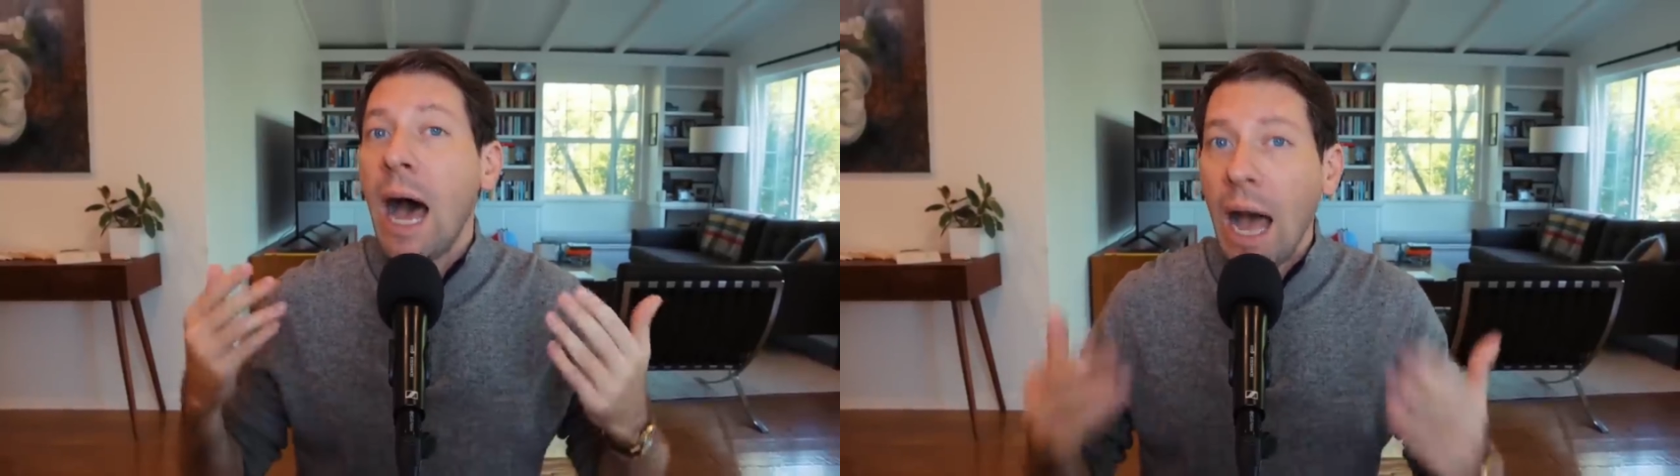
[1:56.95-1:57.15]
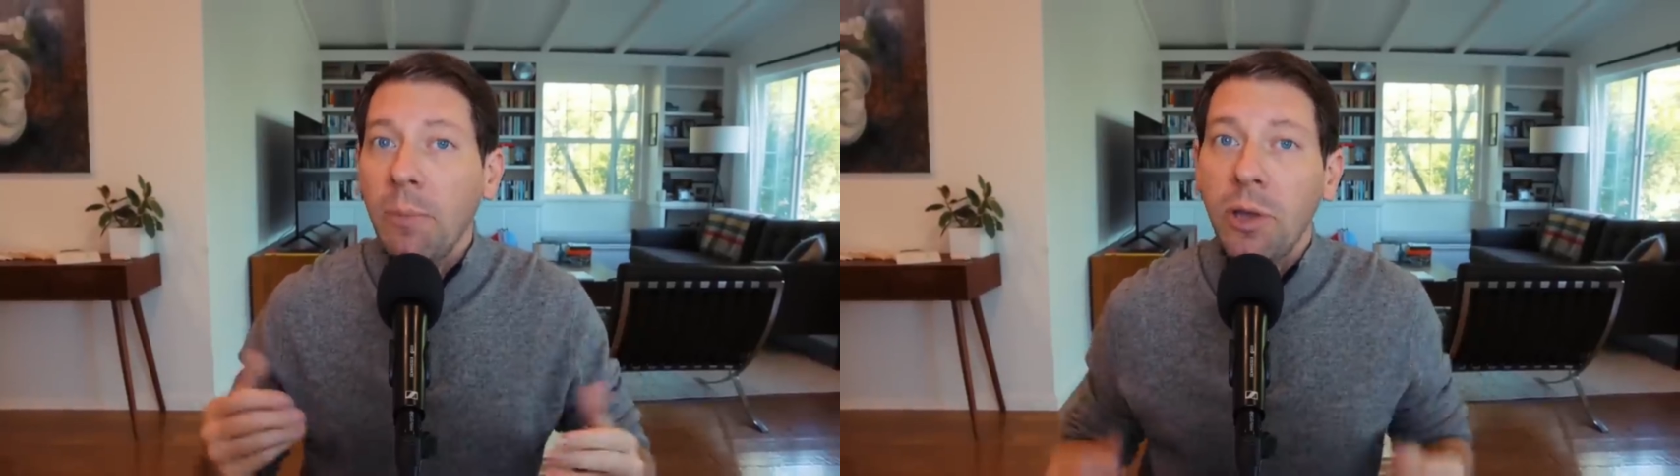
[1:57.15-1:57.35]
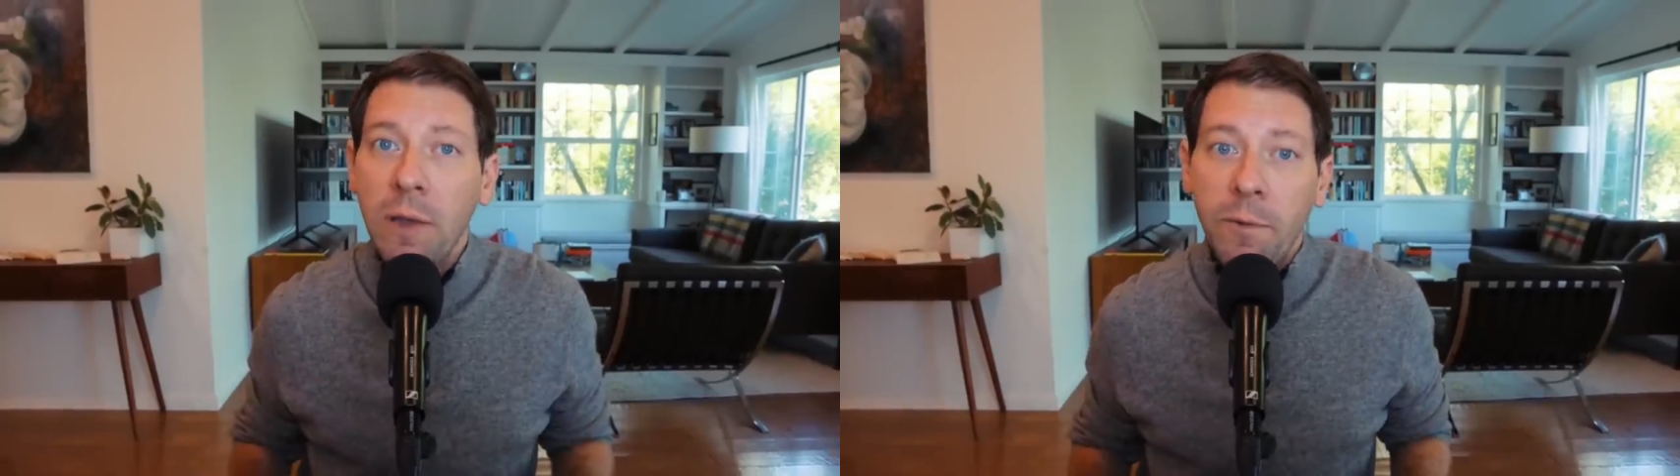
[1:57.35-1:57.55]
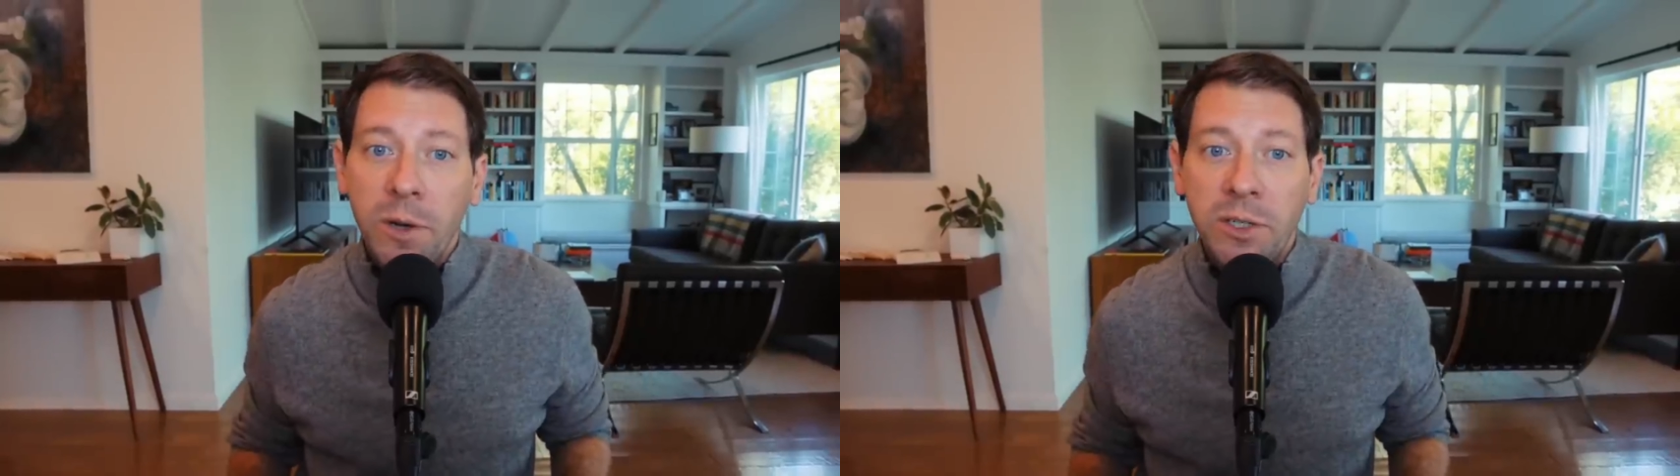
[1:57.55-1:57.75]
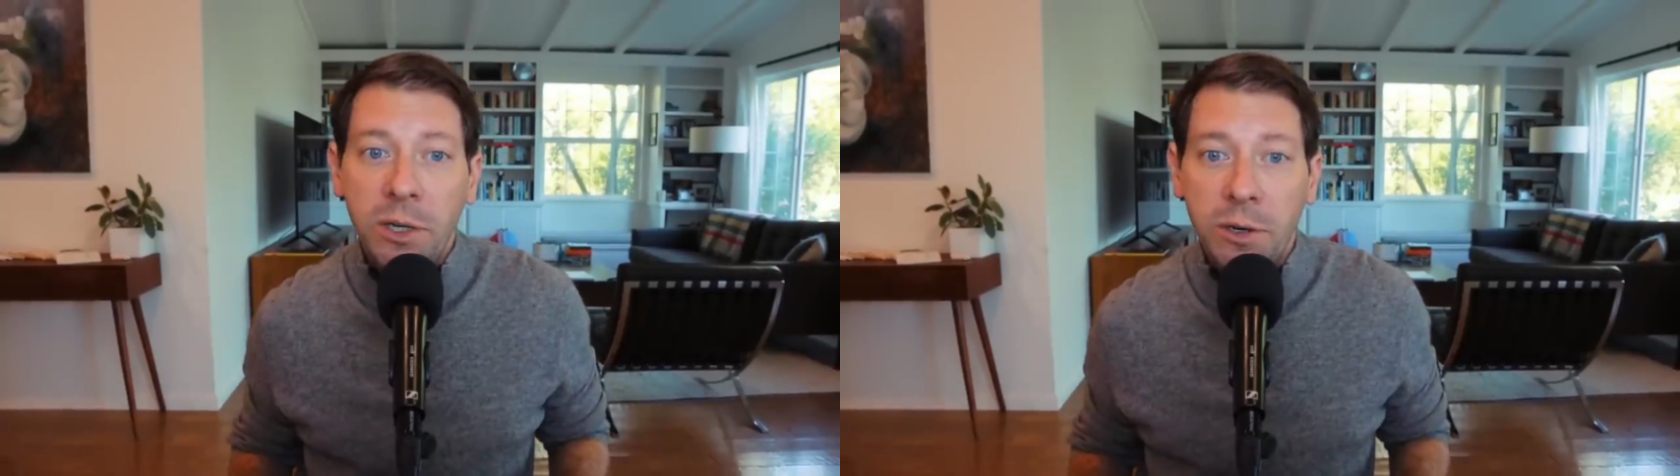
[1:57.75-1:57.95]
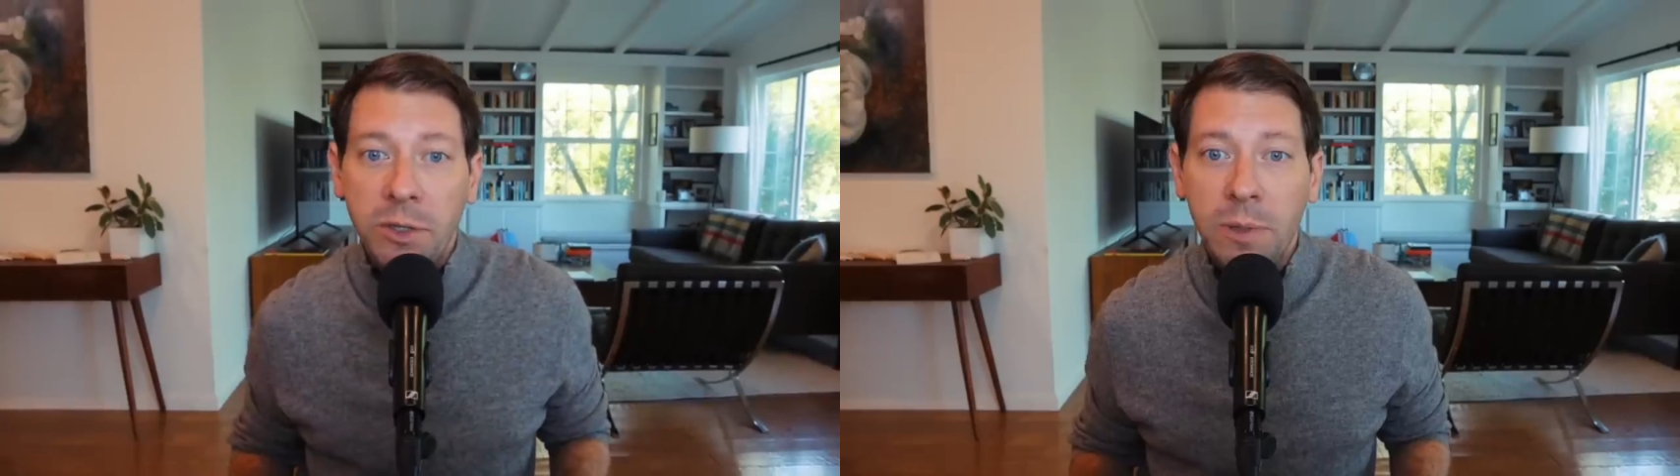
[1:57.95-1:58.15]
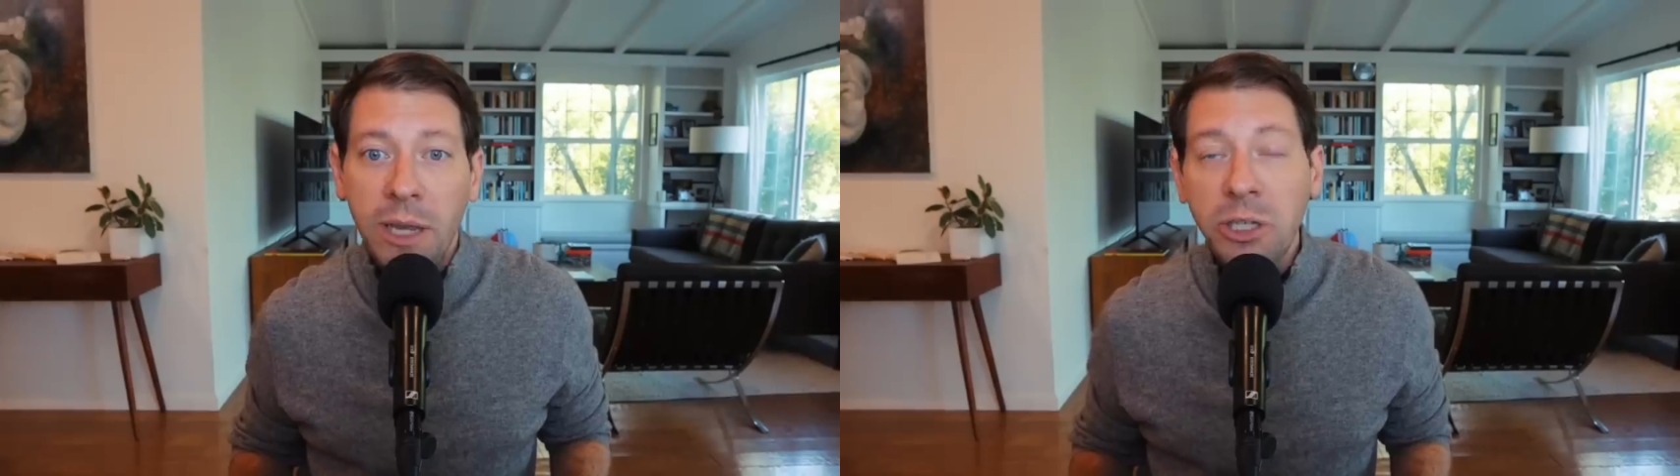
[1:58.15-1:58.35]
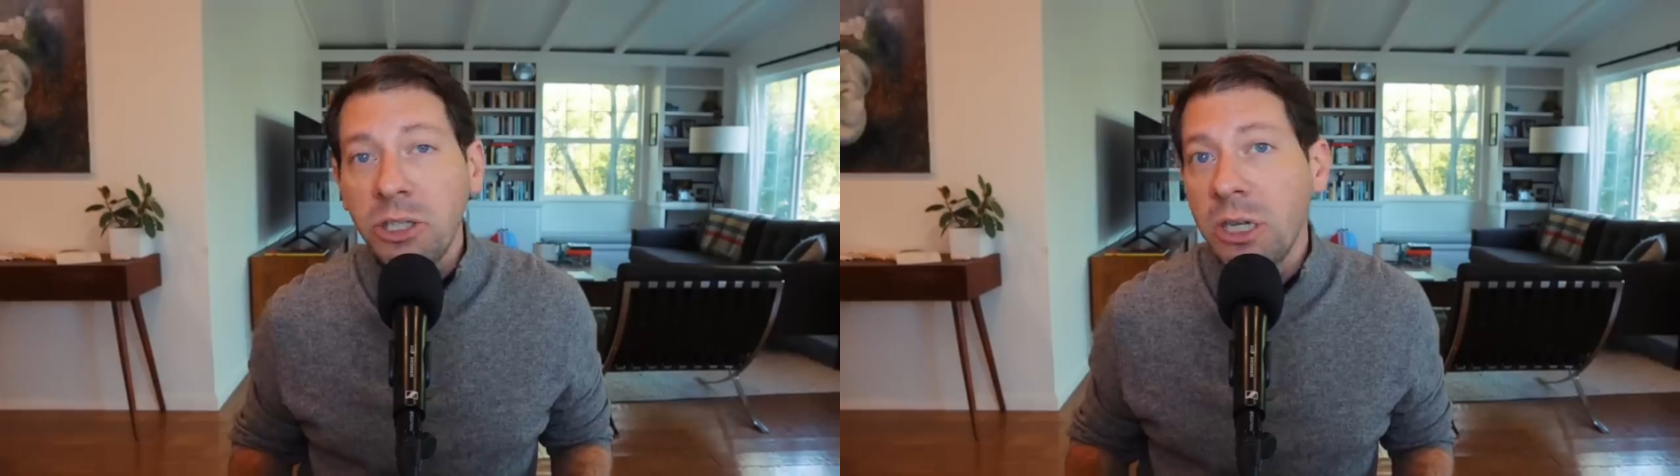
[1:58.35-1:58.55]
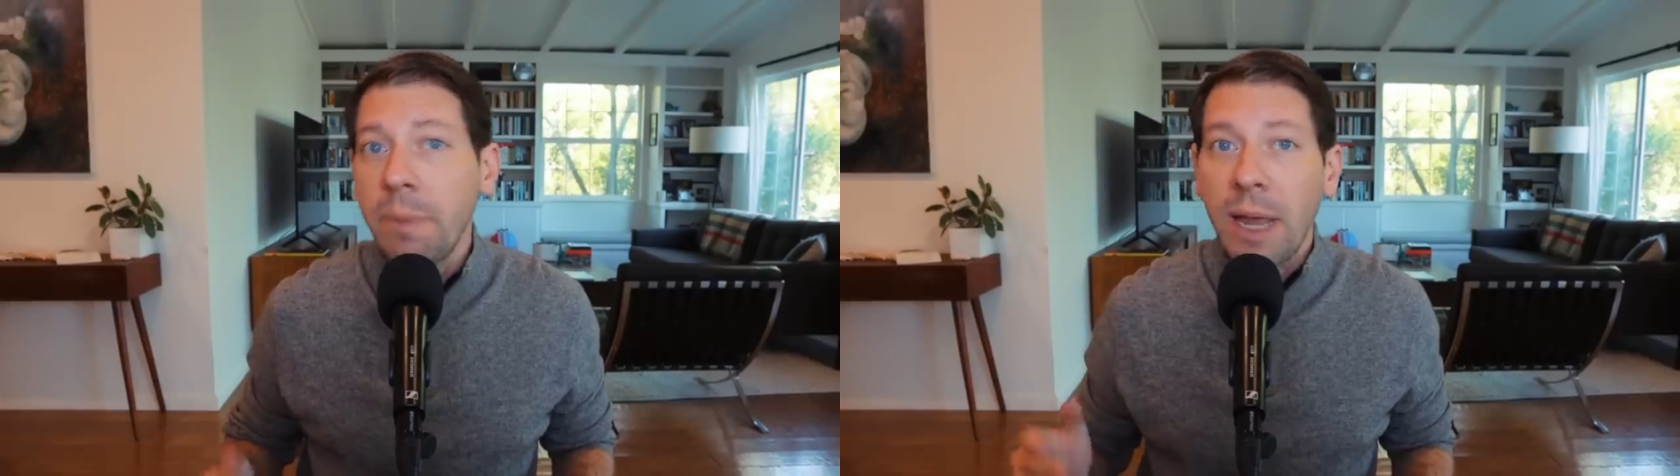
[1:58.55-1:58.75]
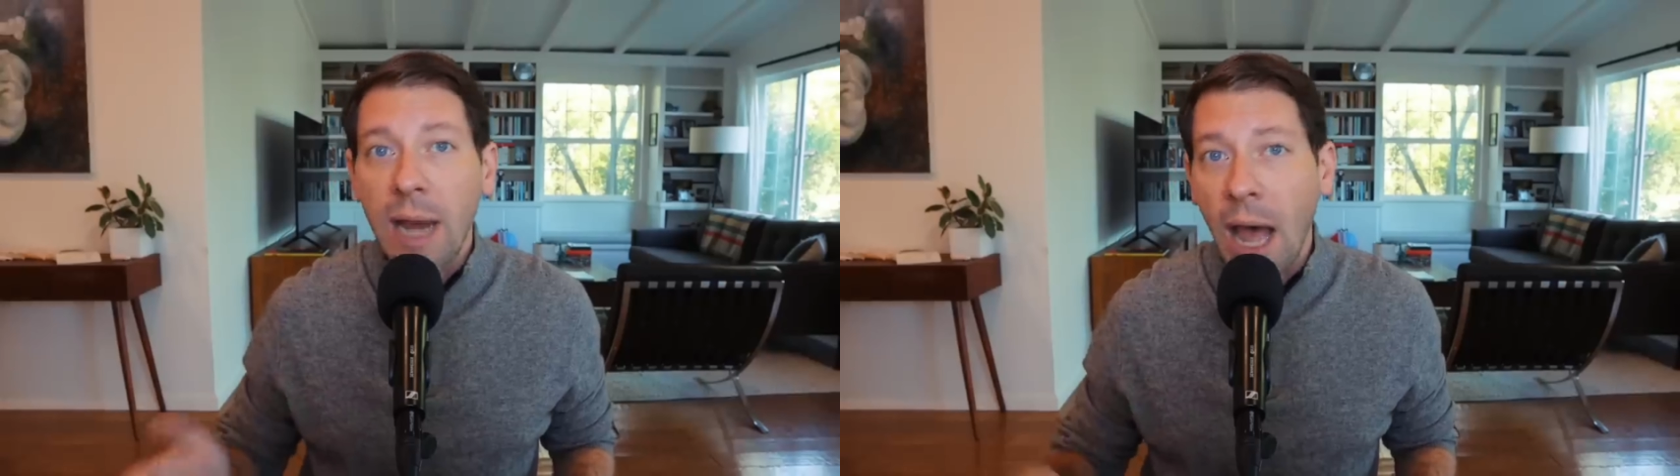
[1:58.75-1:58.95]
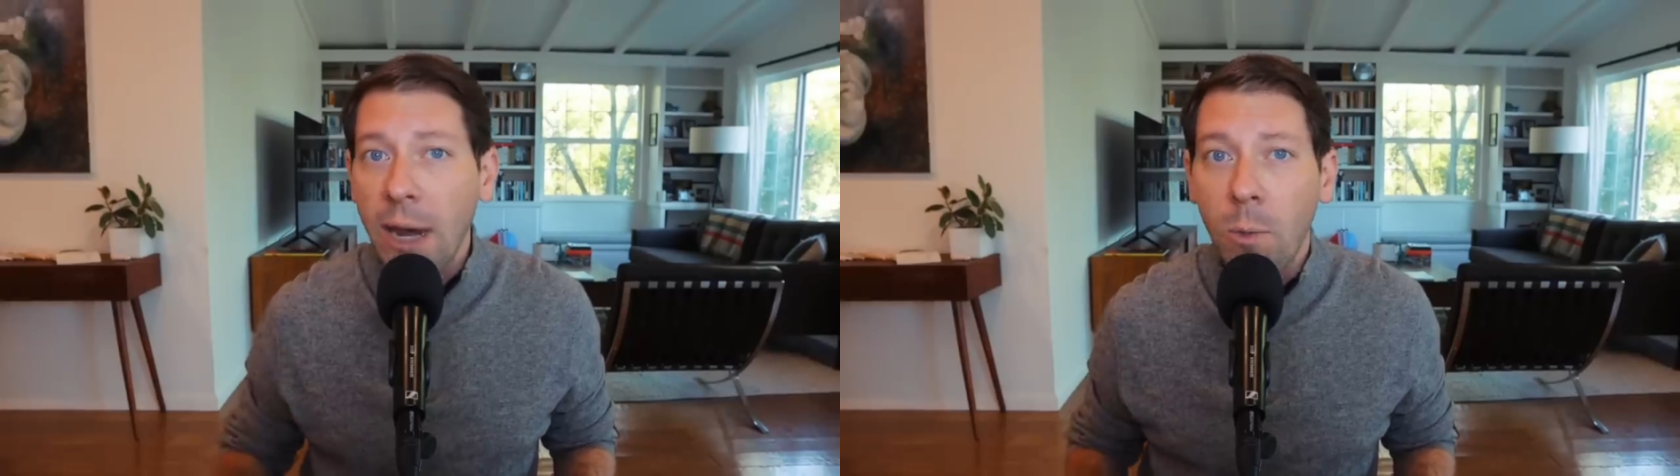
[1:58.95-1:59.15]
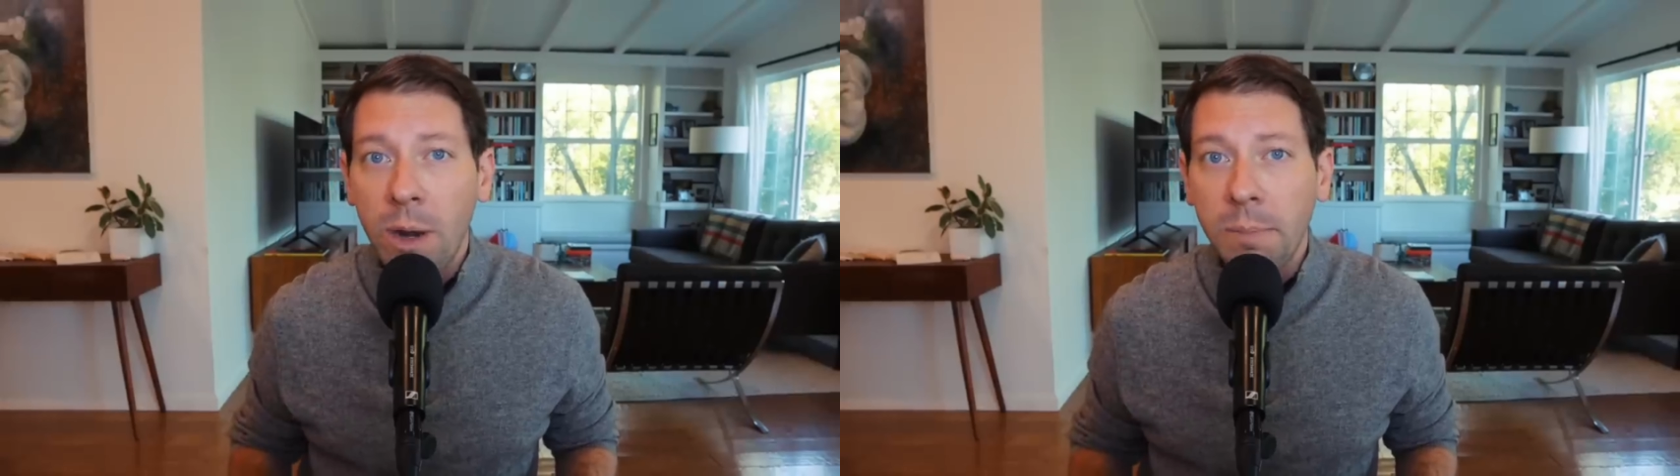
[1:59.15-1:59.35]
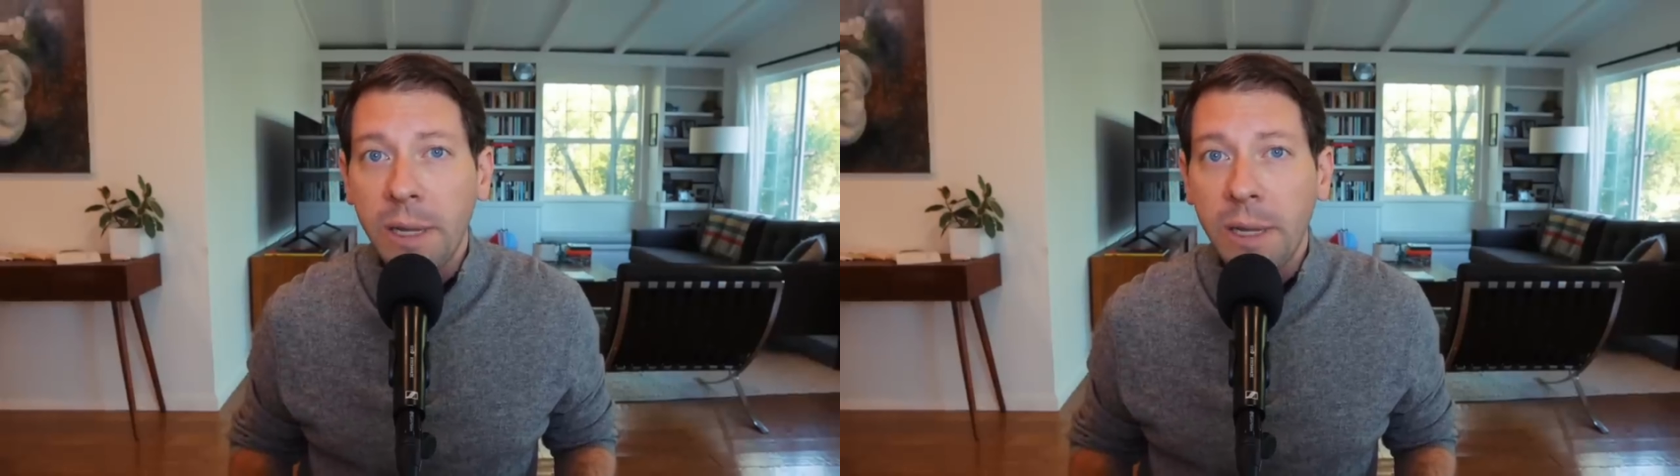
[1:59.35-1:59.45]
I'm looking for a serious relationship and I don't want